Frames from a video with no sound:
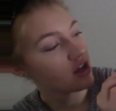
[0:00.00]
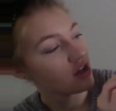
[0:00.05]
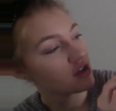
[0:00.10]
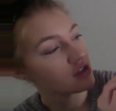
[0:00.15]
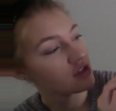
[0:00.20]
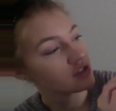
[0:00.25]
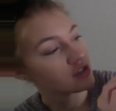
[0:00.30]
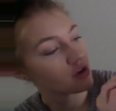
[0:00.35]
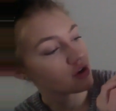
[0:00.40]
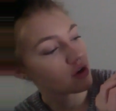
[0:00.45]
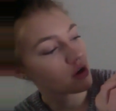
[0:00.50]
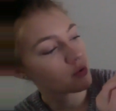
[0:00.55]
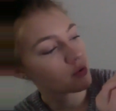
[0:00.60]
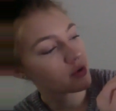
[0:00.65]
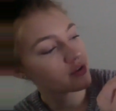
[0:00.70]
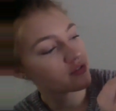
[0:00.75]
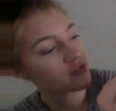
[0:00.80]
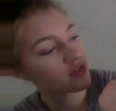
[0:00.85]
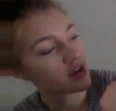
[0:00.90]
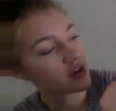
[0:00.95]
So our
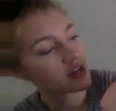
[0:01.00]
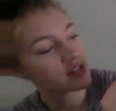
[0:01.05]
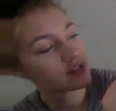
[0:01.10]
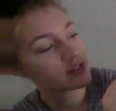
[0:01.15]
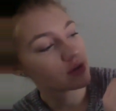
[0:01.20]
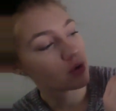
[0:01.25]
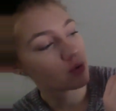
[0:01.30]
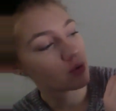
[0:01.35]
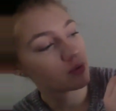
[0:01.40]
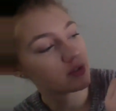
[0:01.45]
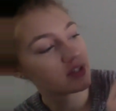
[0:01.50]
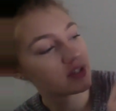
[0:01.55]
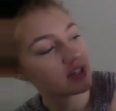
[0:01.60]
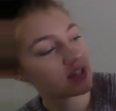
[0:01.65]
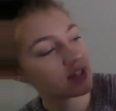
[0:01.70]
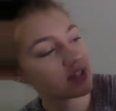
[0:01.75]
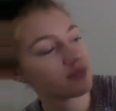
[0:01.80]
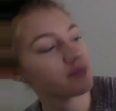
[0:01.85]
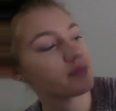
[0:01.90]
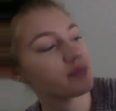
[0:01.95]
one friend is
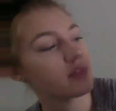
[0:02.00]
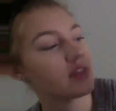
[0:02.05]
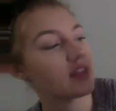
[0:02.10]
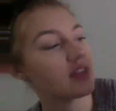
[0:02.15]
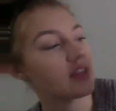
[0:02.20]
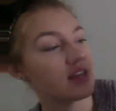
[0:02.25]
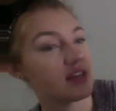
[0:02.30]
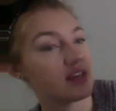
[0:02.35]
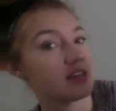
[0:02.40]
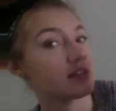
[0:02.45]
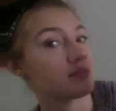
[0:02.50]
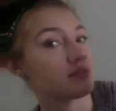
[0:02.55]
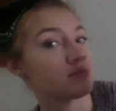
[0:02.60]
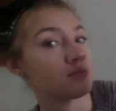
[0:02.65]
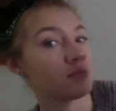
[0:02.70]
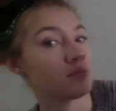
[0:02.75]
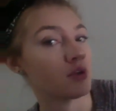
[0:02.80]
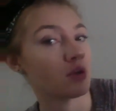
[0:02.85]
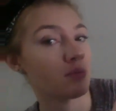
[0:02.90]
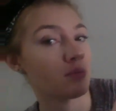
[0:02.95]
holding his
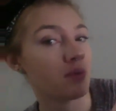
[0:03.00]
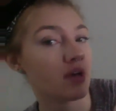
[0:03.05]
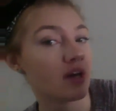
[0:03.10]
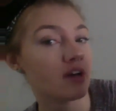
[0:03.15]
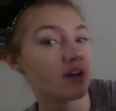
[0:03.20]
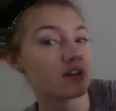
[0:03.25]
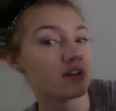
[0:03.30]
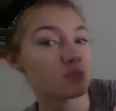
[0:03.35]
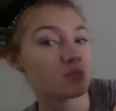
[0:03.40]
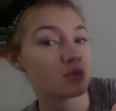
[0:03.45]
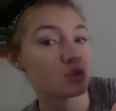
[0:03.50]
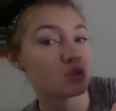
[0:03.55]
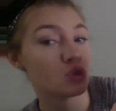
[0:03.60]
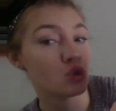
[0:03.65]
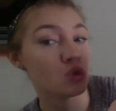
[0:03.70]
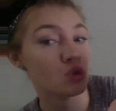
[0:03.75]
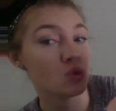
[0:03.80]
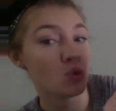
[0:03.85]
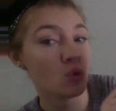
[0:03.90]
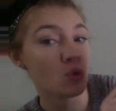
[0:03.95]
milk box with
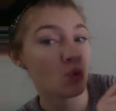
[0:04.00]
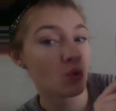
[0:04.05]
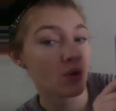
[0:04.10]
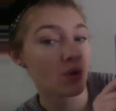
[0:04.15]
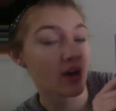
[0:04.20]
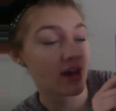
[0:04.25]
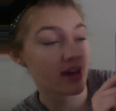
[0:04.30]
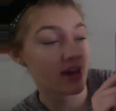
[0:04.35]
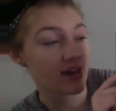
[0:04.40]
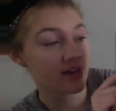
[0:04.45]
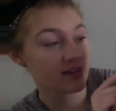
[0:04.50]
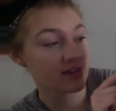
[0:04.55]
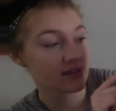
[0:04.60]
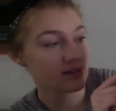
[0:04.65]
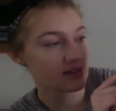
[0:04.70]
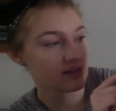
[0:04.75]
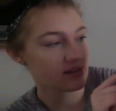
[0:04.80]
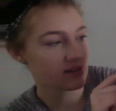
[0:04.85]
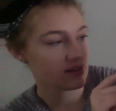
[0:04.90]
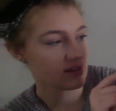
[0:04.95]
two
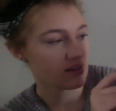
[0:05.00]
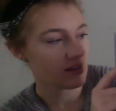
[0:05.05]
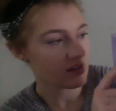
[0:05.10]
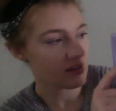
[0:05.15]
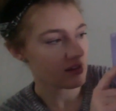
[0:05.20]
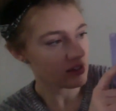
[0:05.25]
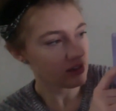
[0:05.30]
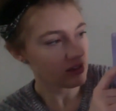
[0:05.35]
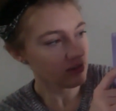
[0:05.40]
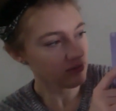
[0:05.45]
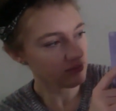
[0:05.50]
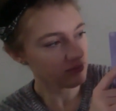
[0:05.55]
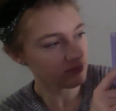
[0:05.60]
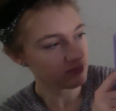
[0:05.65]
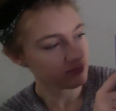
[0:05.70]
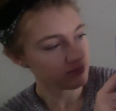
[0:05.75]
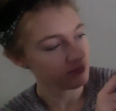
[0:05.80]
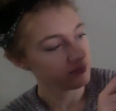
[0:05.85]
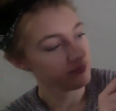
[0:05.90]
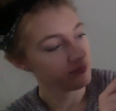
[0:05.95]
hands
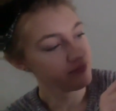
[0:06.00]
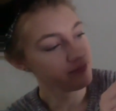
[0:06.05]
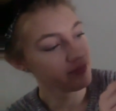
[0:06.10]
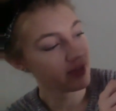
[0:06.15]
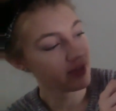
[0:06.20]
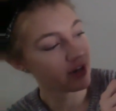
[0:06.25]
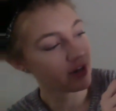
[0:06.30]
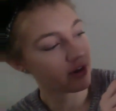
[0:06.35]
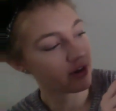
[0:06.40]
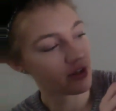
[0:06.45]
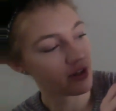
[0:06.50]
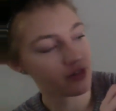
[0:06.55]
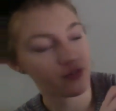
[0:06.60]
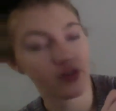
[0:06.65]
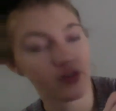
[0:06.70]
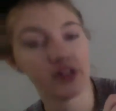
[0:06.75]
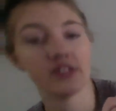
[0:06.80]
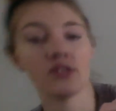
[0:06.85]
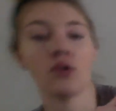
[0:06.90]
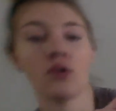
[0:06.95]
and our other
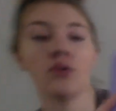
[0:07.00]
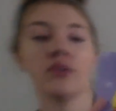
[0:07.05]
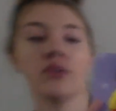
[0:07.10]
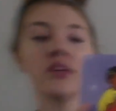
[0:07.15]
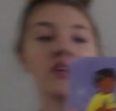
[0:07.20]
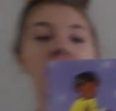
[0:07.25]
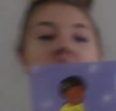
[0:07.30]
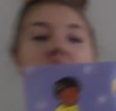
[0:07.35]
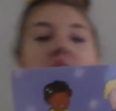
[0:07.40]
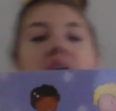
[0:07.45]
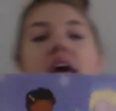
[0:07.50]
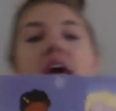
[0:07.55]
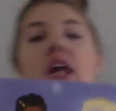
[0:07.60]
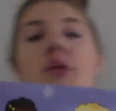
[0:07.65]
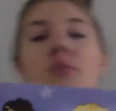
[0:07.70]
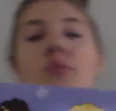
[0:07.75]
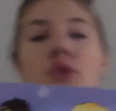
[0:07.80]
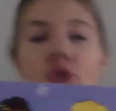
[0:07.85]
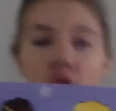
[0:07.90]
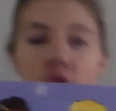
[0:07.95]
friend is holding an
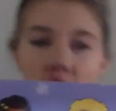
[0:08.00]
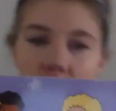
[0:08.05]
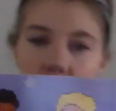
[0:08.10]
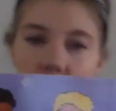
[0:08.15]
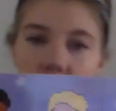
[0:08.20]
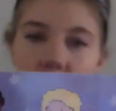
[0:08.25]
animal cracker